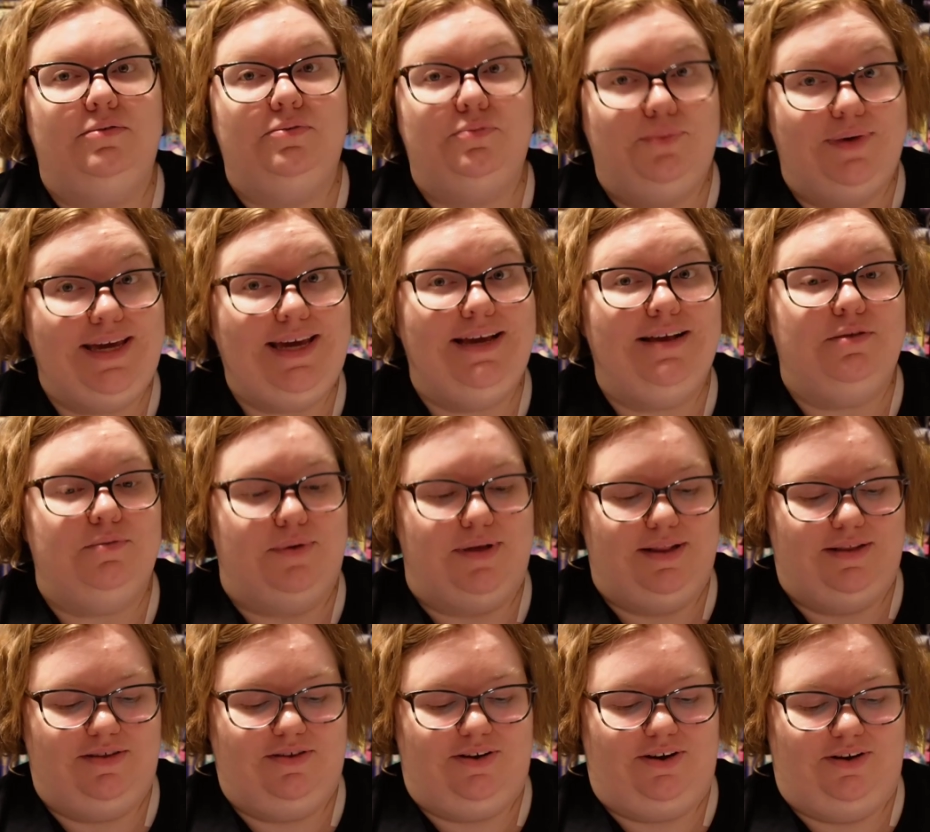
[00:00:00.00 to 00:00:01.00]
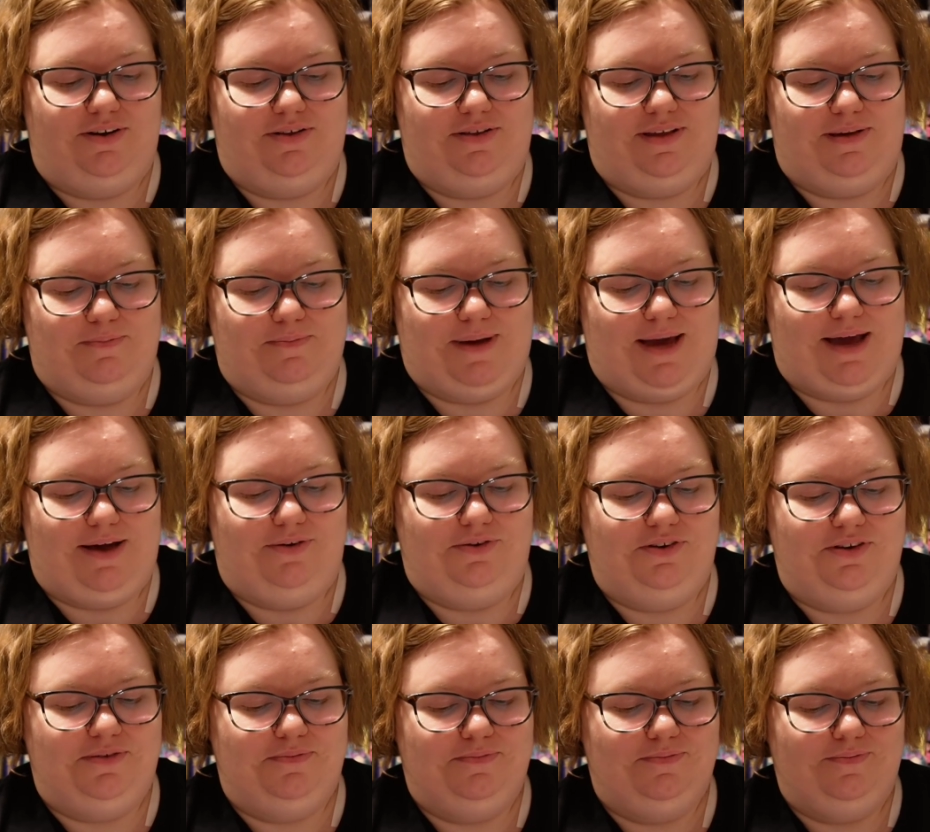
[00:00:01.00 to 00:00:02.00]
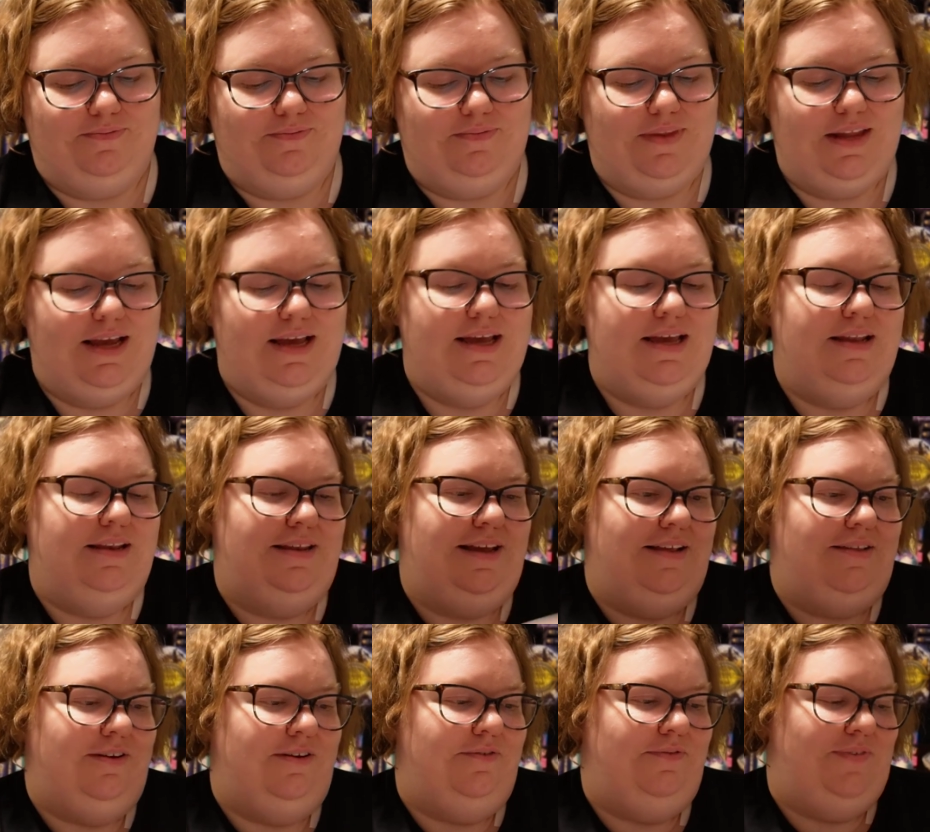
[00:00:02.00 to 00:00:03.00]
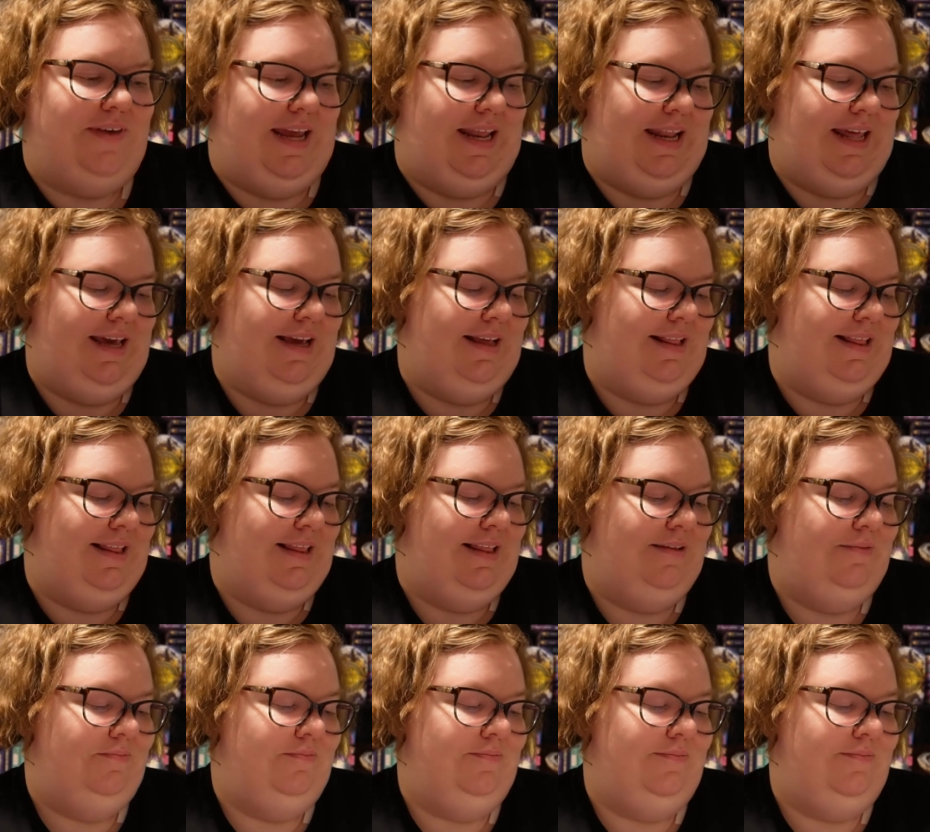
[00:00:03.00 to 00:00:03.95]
Wings Once Cursed and Bound, Desert Phoenix,